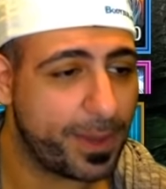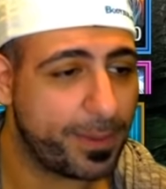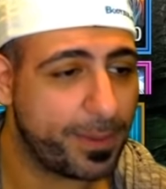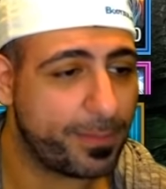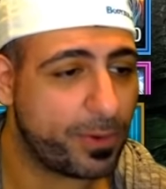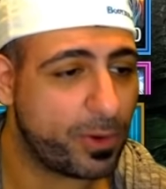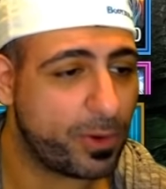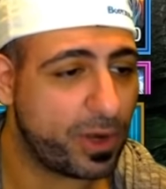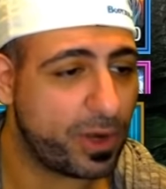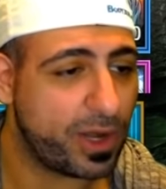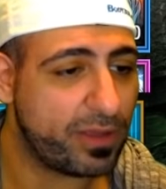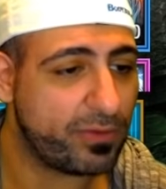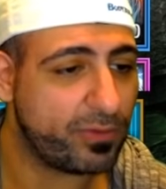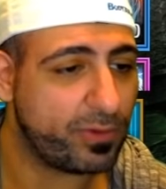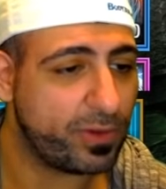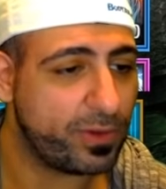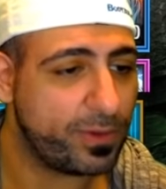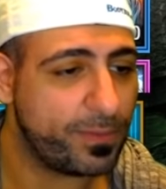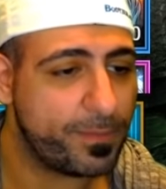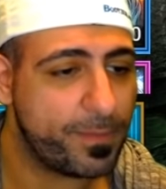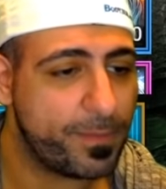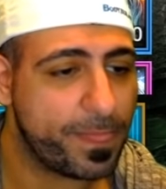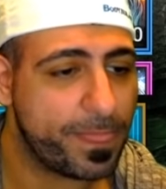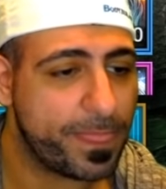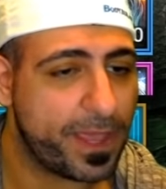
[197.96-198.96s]
per level.
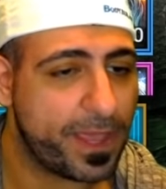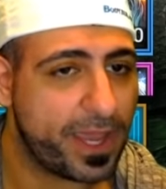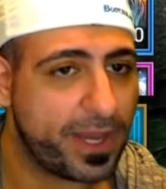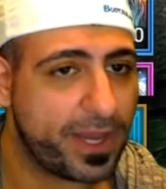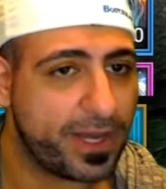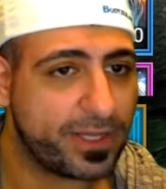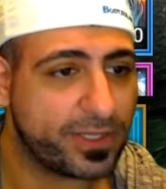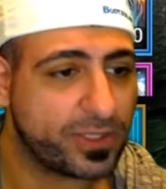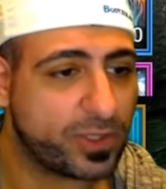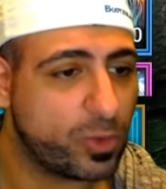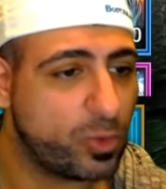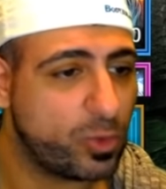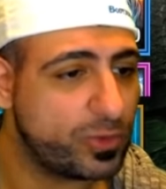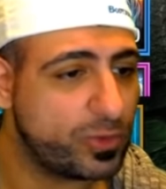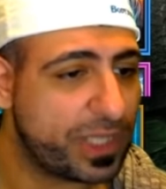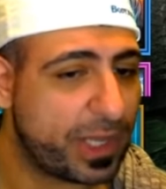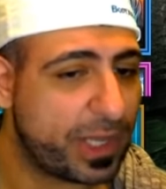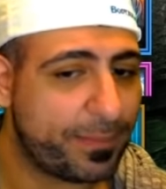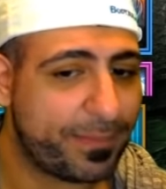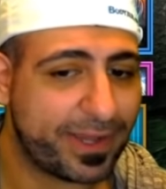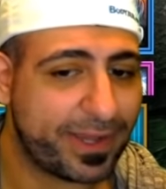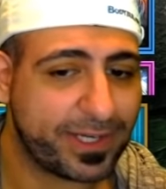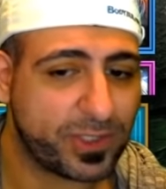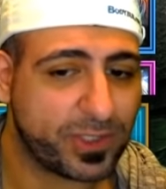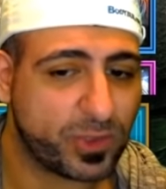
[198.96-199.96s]
And his cooldown
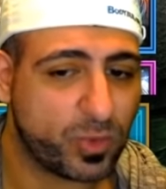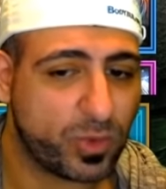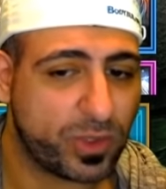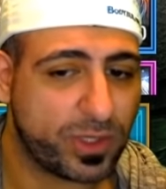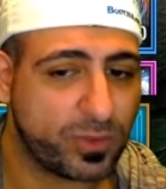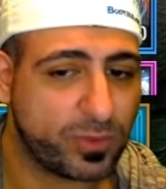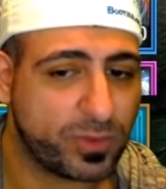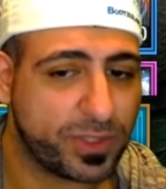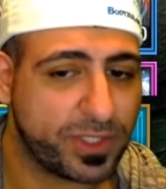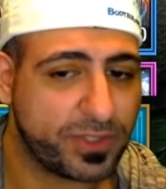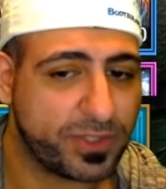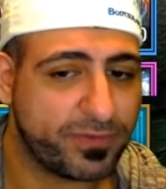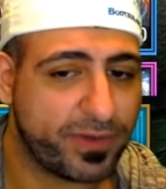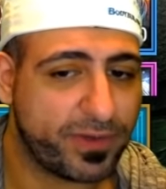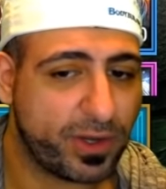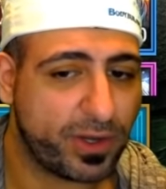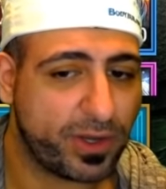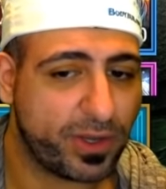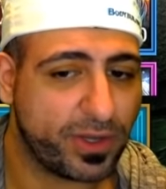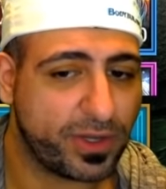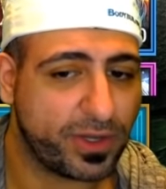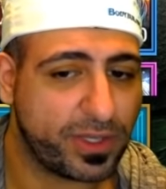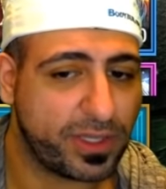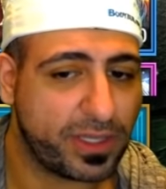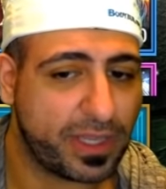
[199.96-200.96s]
-1, which is very
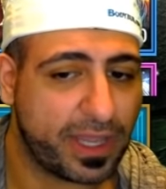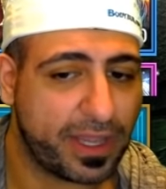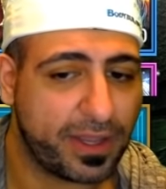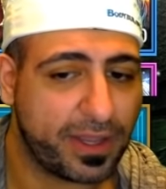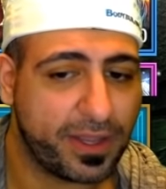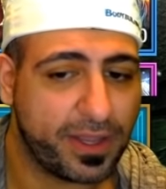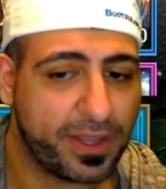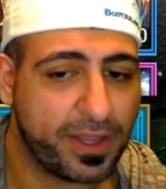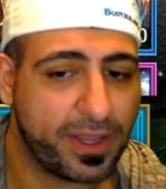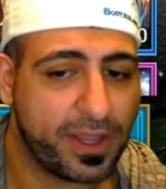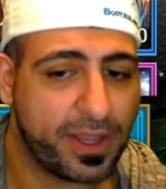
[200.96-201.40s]
good to get.